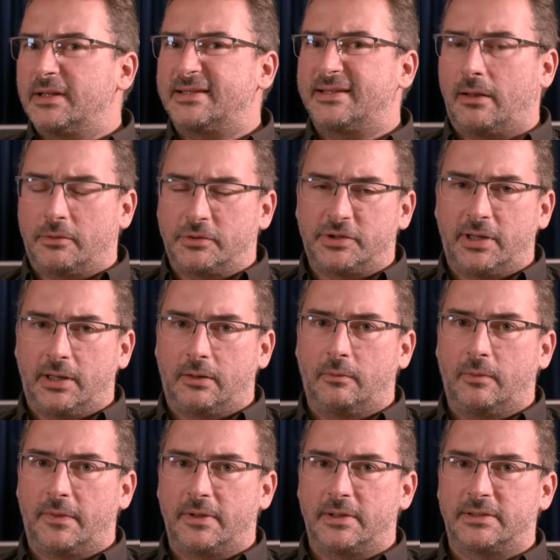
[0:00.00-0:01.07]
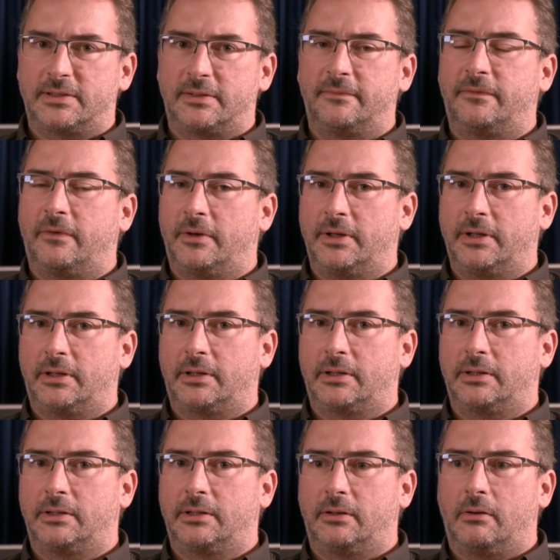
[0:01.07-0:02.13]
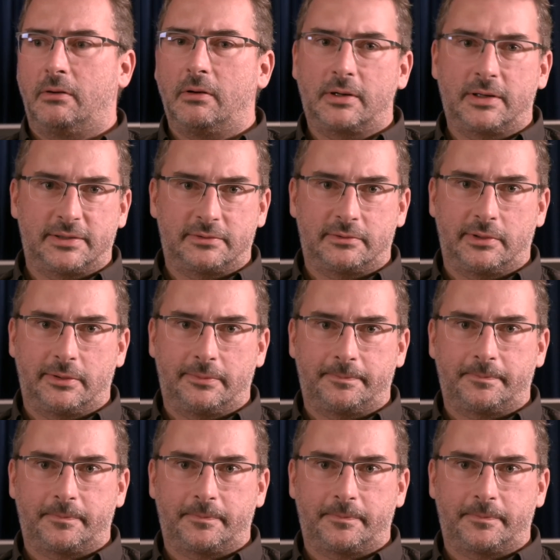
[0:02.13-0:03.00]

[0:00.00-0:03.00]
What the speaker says: a sound check with a symphonic orchestra.